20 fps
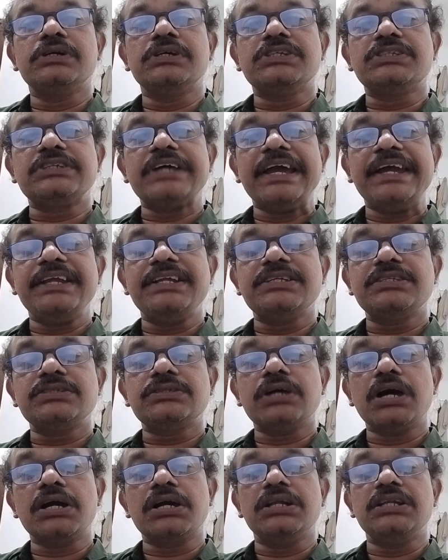
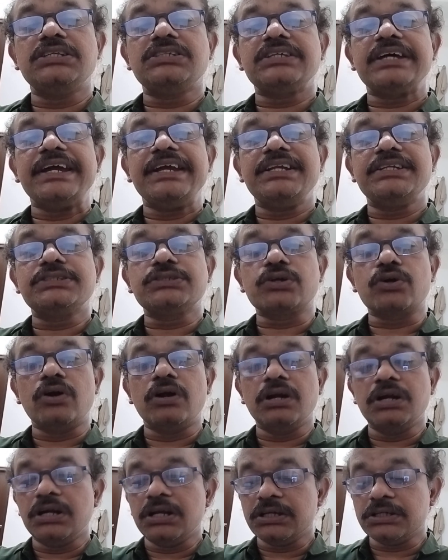science, occult science
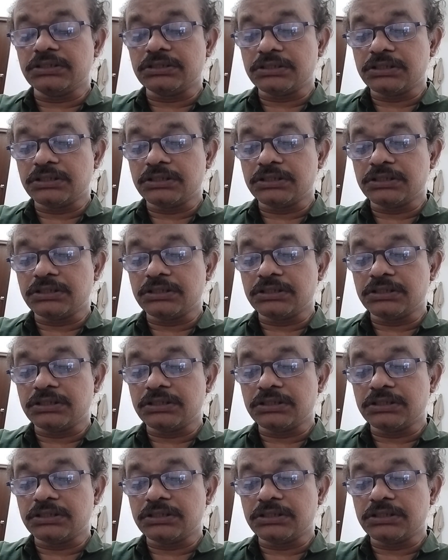called